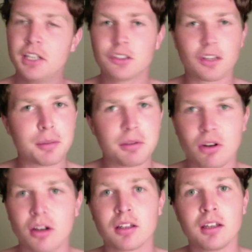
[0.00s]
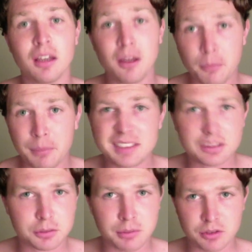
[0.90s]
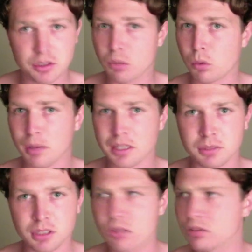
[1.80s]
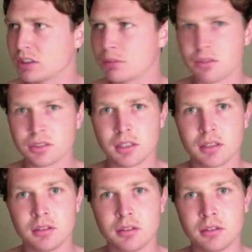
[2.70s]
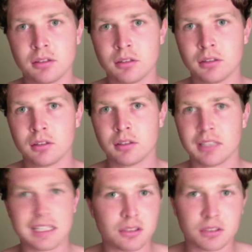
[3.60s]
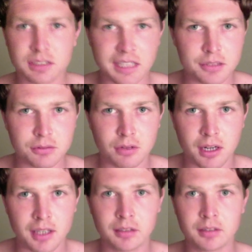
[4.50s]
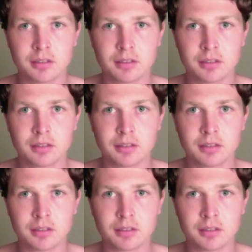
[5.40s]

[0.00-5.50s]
Don't get me wrong. Meat still smells good. I walk past McDonald's, it smells good. That's not to say it's right.